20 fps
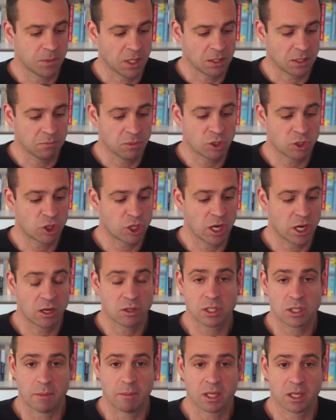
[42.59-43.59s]
Let me
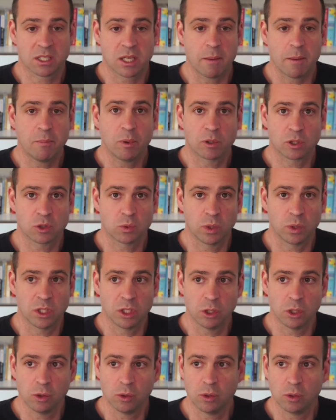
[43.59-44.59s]
share some examples
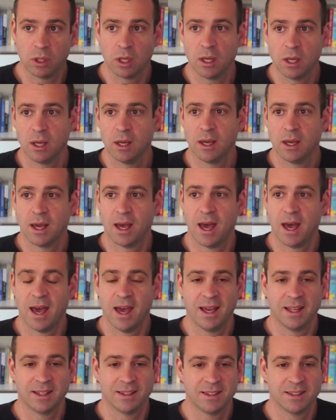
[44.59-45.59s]
with you
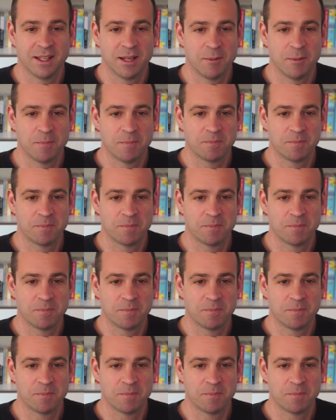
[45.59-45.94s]
and